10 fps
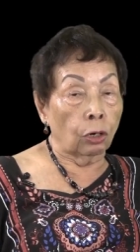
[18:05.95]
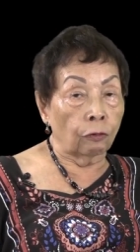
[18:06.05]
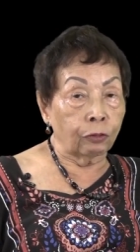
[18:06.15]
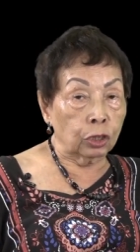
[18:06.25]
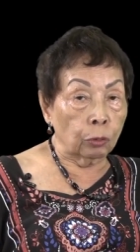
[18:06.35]

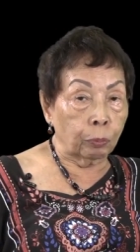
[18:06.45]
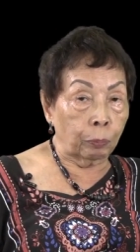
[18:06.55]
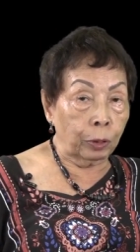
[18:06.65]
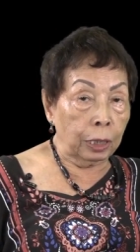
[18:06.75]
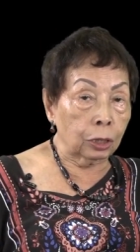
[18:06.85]
Office of
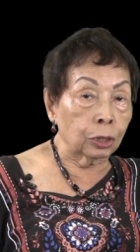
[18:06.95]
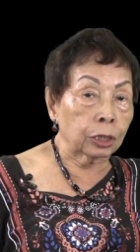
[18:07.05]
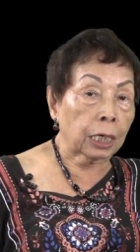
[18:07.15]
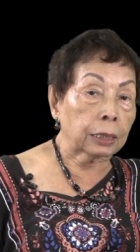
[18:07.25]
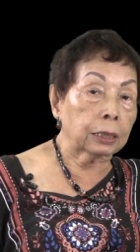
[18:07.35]
Population
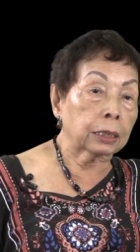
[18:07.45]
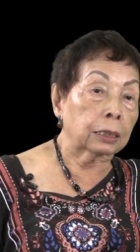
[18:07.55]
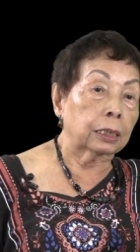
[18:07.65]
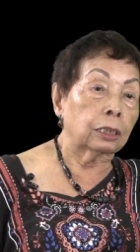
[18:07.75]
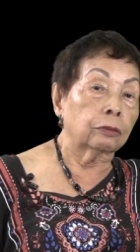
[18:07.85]
Studies
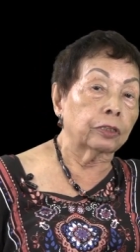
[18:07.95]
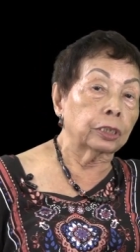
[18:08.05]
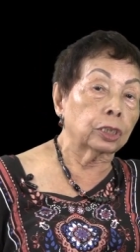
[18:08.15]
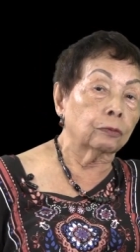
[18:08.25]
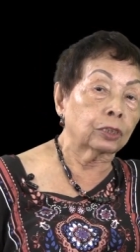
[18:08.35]
at the
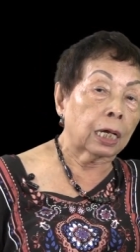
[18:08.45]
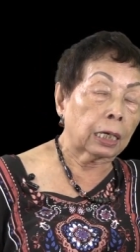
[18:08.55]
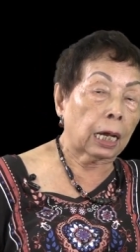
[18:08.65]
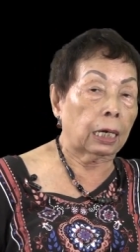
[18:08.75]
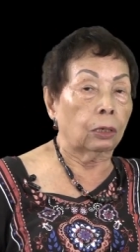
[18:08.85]
University of
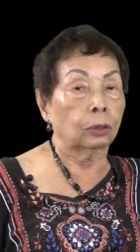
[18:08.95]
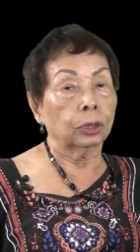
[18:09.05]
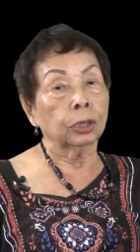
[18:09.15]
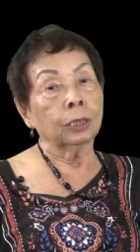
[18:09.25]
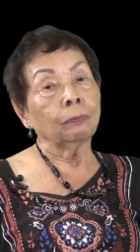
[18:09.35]
San
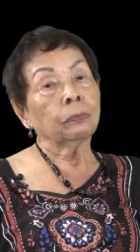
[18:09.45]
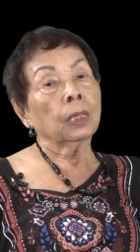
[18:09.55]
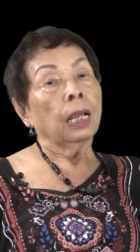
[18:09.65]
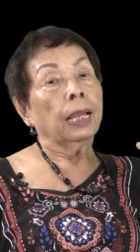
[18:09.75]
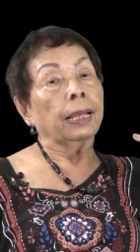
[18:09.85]
Carlos
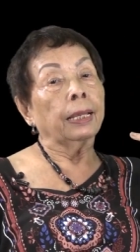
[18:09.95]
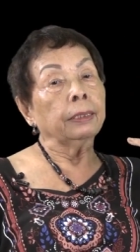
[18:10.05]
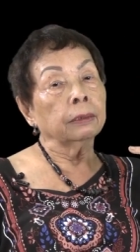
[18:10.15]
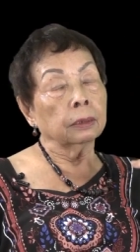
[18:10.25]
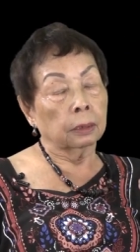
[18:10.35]

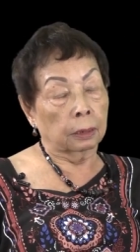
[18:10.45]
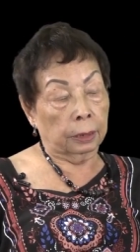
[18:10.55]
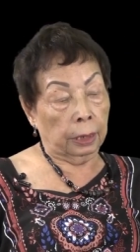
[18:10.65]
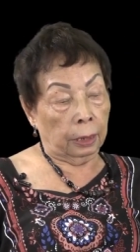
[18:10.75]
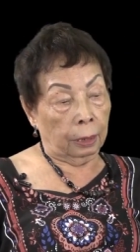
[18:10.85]
and
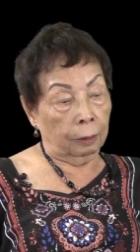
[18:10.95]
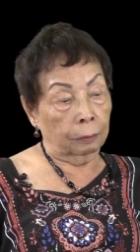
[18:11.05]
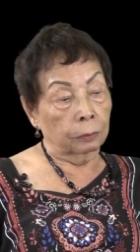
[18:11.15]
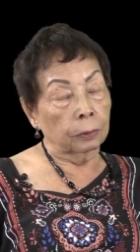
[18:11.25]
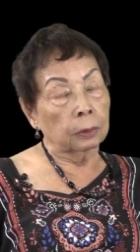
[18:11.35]
the